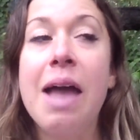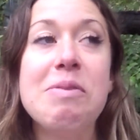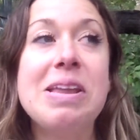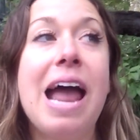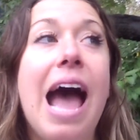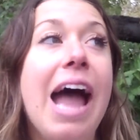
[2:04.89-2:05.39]
I
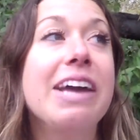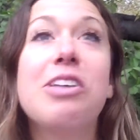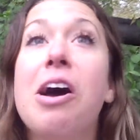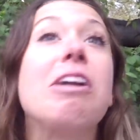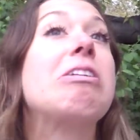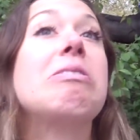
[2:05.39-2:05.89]
mean, I
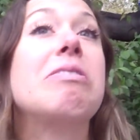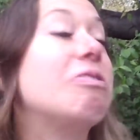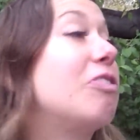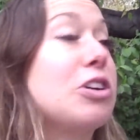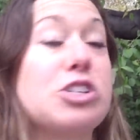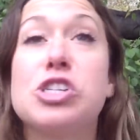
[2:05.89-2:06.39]
thought
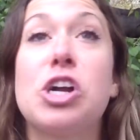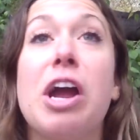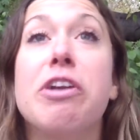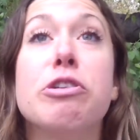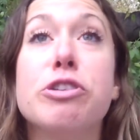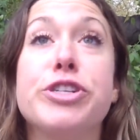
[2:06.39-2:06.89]
for sure.
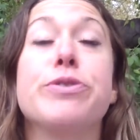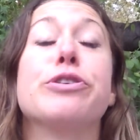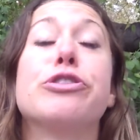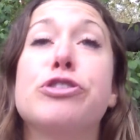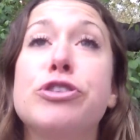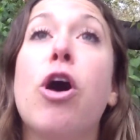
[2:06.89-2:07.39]
I knew she
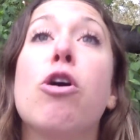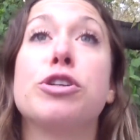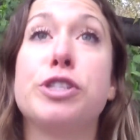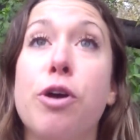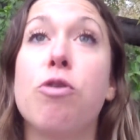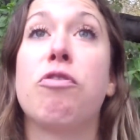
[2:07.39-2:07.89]
was so
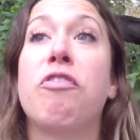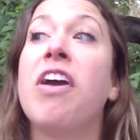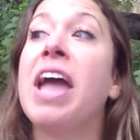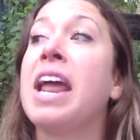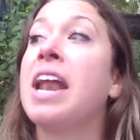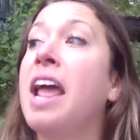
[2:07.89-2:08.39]
so
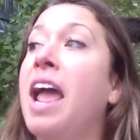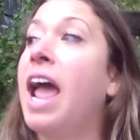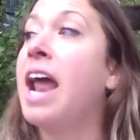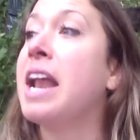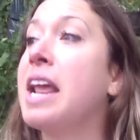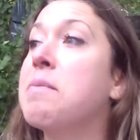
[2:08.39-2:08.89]
fit
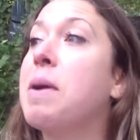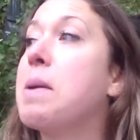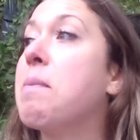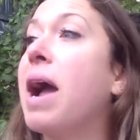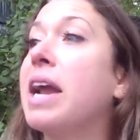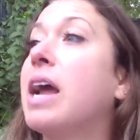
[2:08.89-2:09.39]
and in
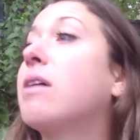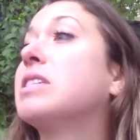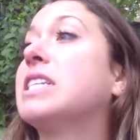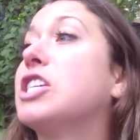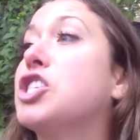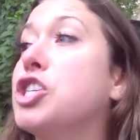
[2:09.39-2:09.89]
my mind, I
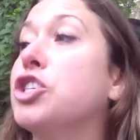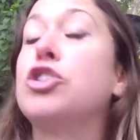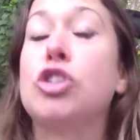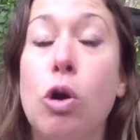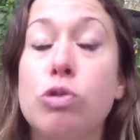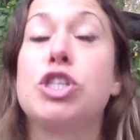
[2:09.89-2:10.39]
was like, she's
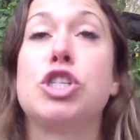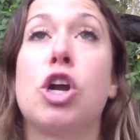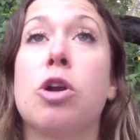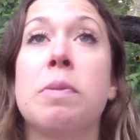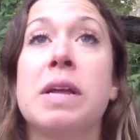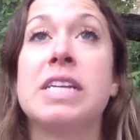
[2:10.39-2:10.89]
so
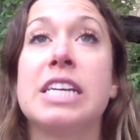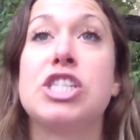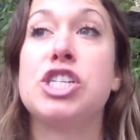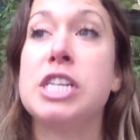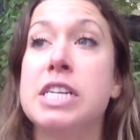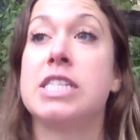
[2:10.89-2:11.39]
determined. Like
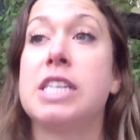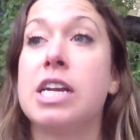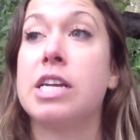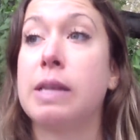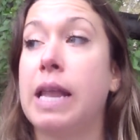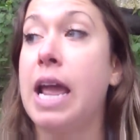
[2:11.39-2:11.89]
she's
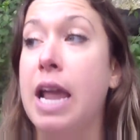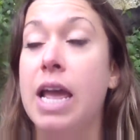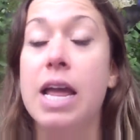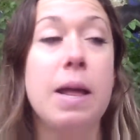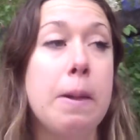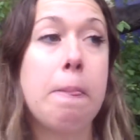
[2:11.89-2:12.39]
gonna like
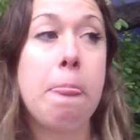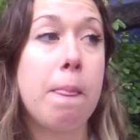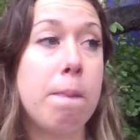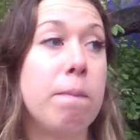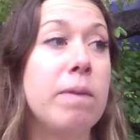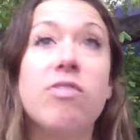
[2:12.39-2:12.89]

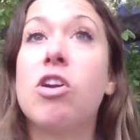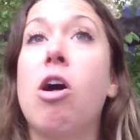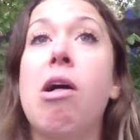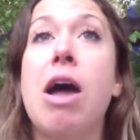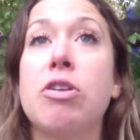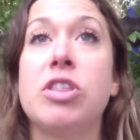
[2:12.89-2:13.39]
leave it
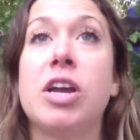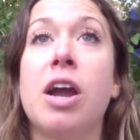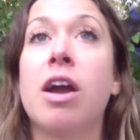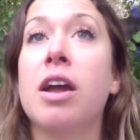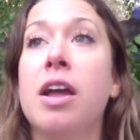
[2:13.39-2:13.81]
all out there.